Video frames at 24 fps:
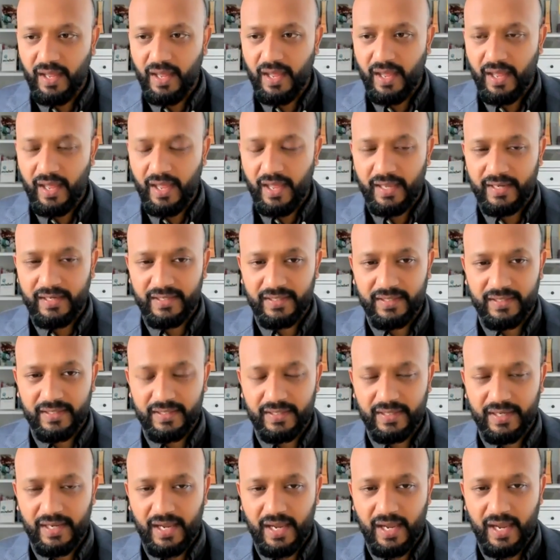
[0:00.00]
And
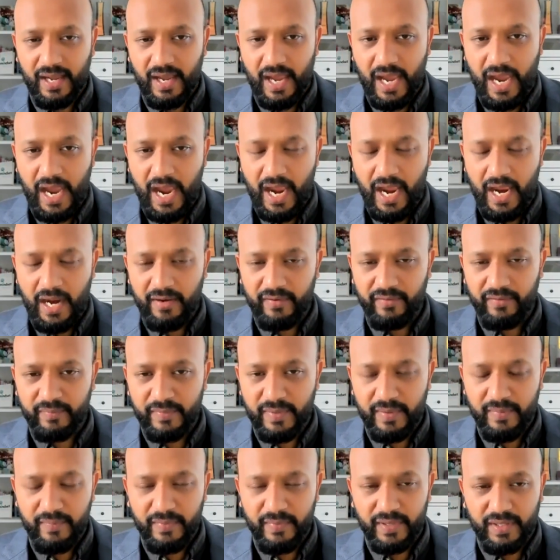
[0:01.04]
I
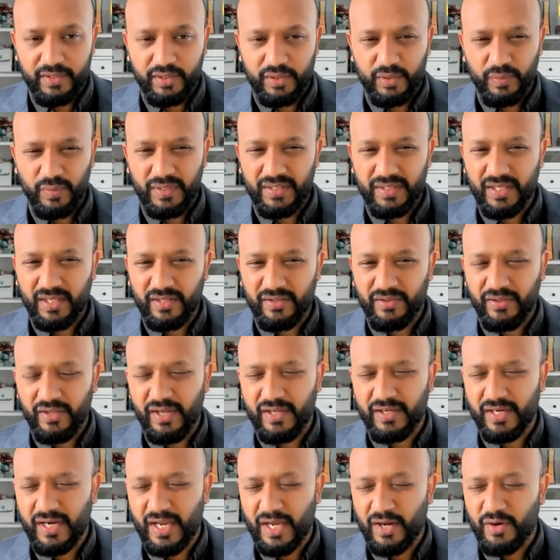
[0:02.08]
remember doing the
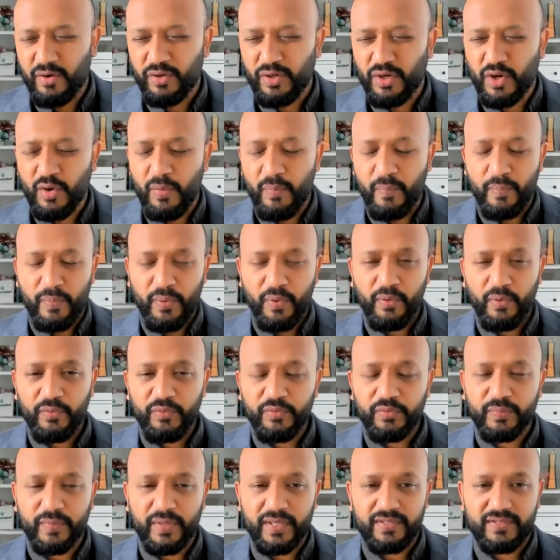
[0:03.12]
adhan and I couldn't
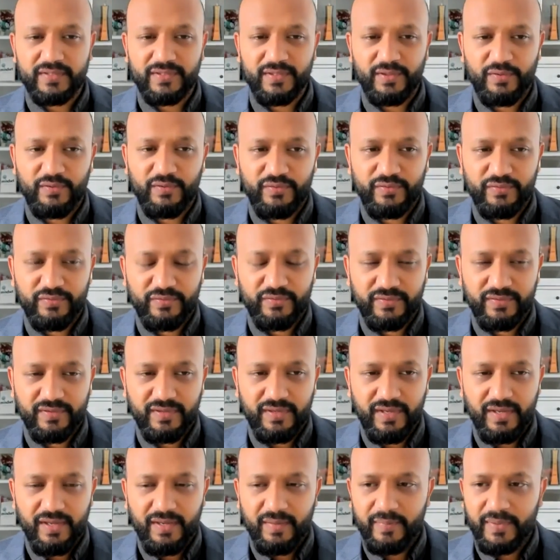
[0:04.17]
compose myself,
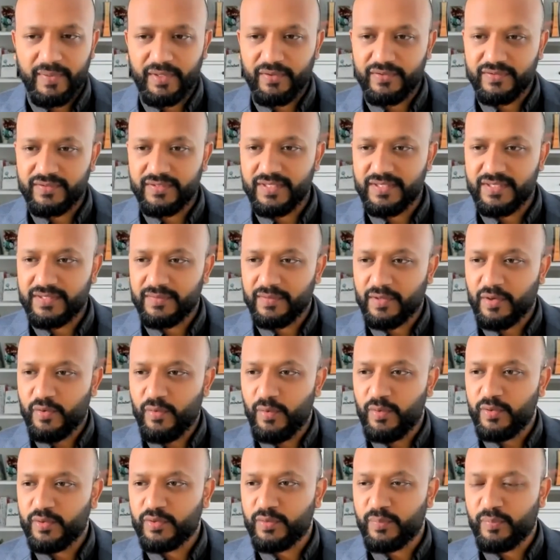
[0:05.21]
because this
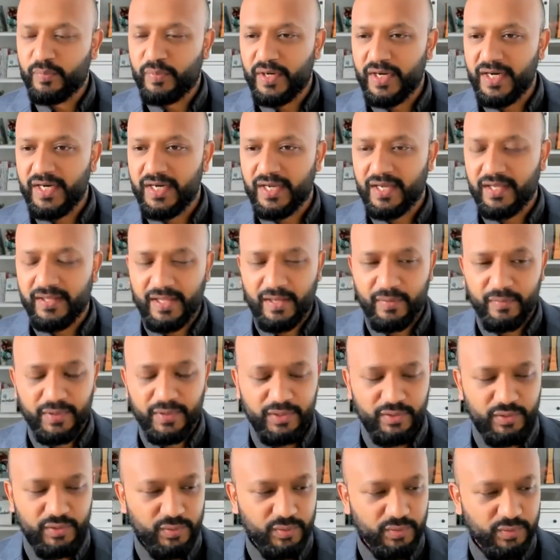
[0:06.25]
call to prayer that we
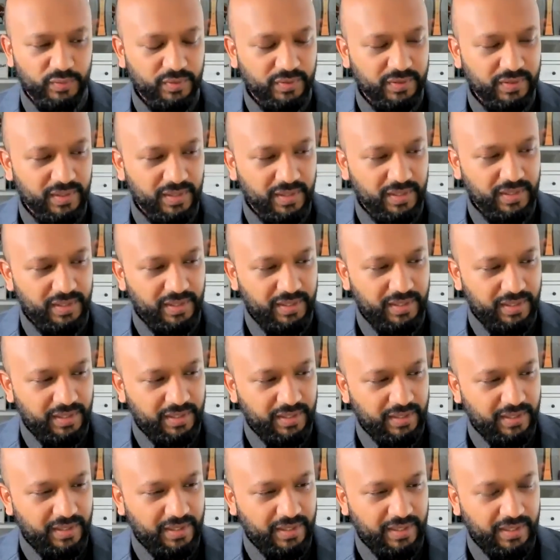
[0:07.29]
do
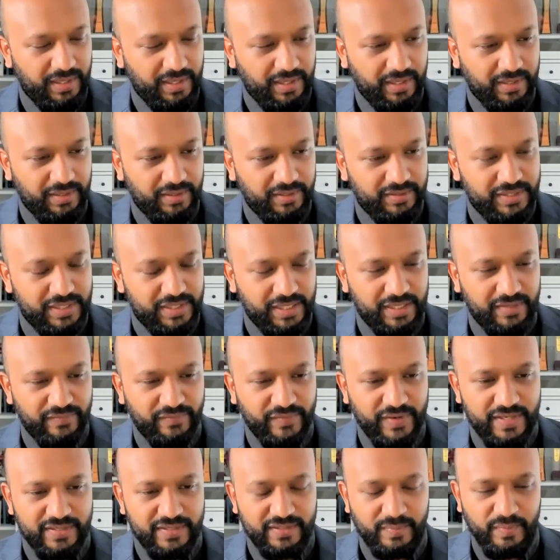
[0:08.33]

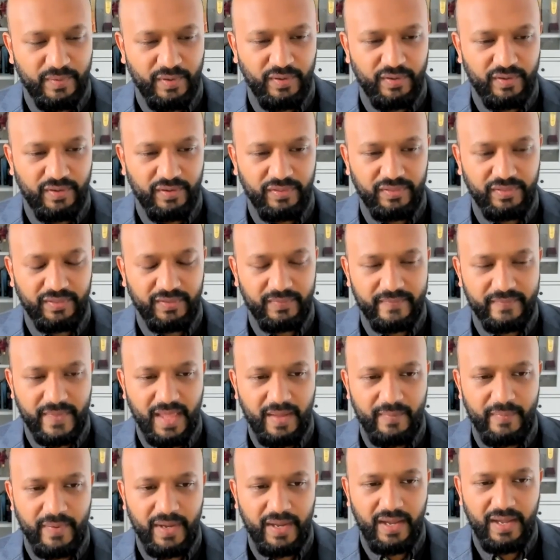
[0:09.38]
signifies the birth.
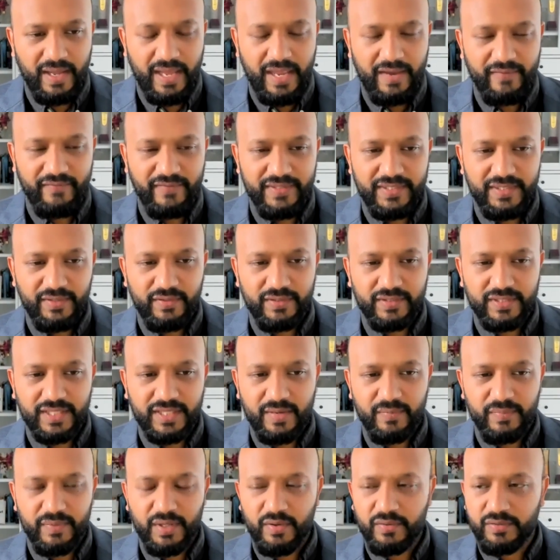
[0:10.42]
But every single
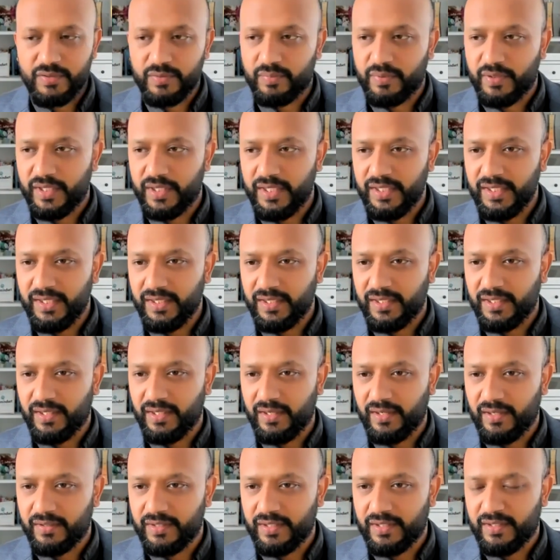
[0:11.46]
time we go to pray
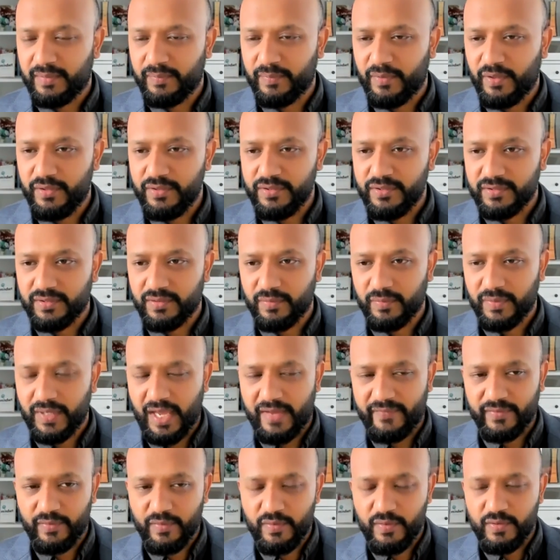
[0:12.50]
in the mosque, we
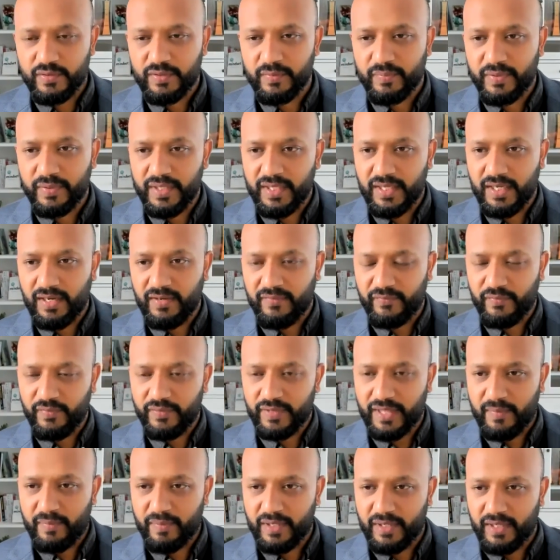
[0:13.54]
have a call to prayer for
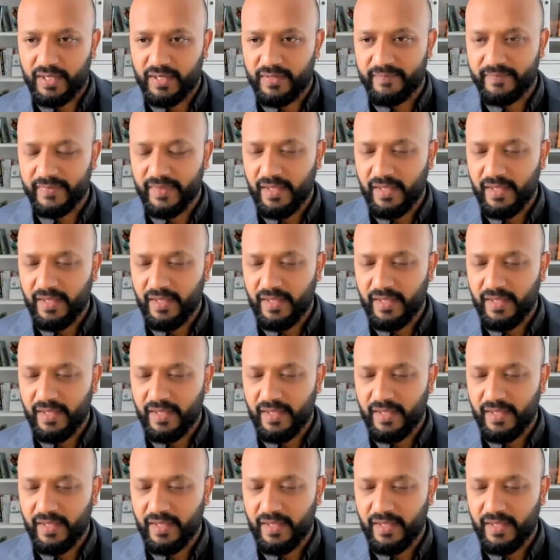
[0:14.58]
that prayer.